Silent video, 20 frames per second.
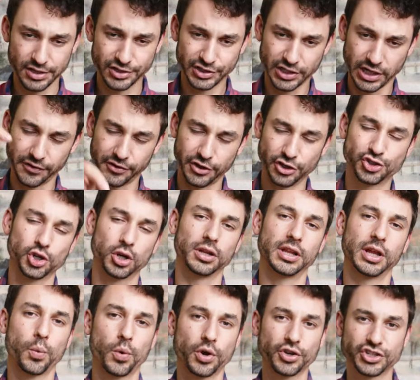Check out the
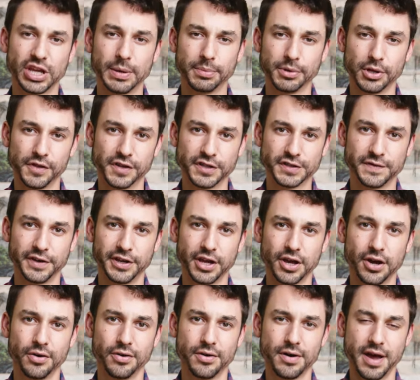journaling worksheet below this
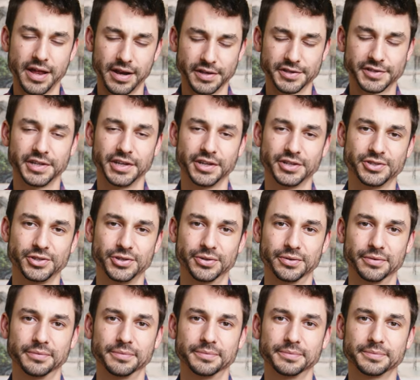video, and I'll see you
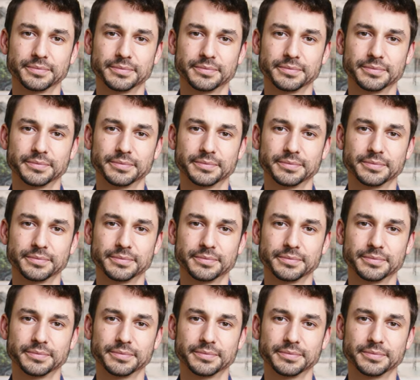soon.